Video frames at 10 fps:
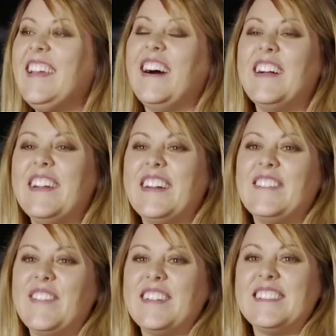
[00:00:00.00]
on our
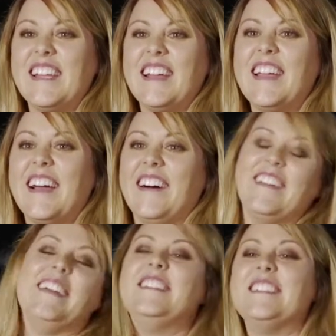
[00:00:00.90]
first
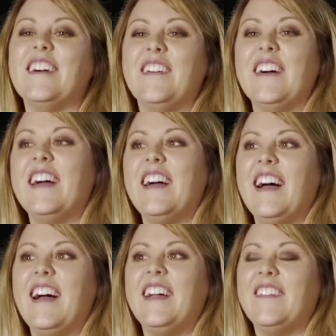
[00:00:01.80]
hangout. And so
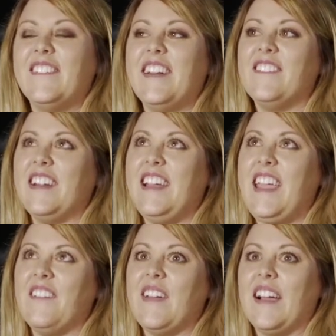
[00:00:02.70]
whenever he
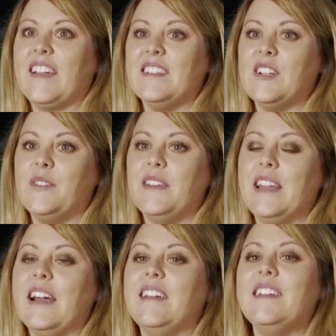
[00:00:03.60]
came back and told me
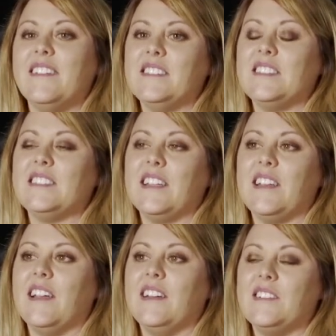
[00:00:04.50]
that, he was just like,
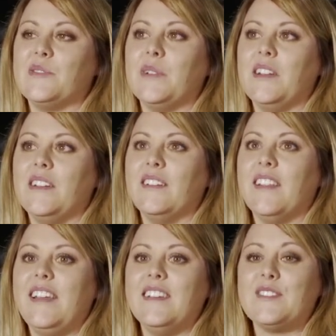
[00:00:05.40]
yeah, I just went into the
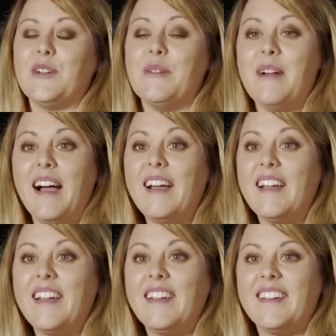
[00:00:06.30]
ladies' room.
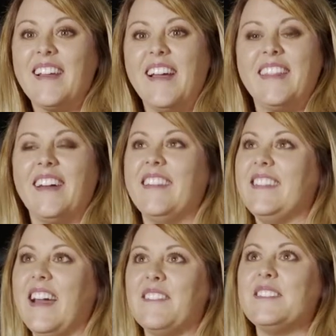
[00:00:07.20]
I thought
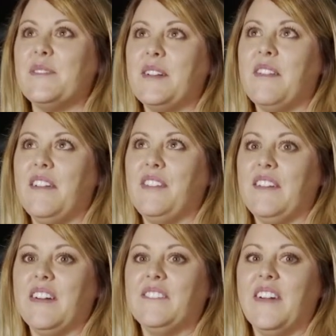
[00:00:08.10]
that was one of my
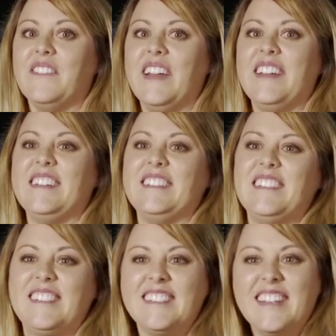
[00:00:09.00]
favorite
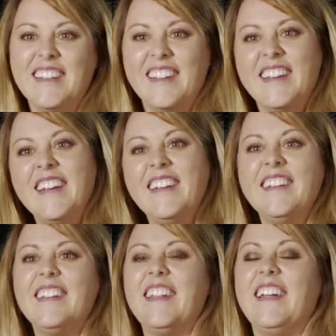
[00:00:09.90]
moments.
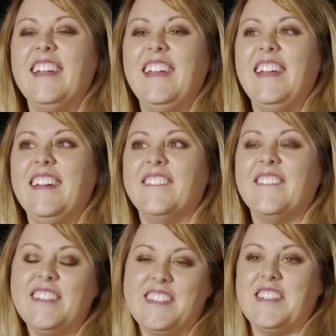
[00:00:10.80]
That he
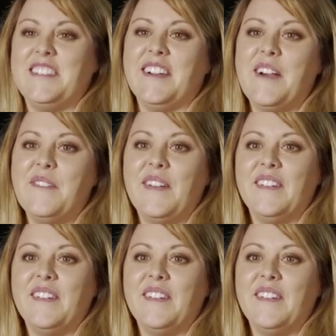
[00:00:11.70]
was just so open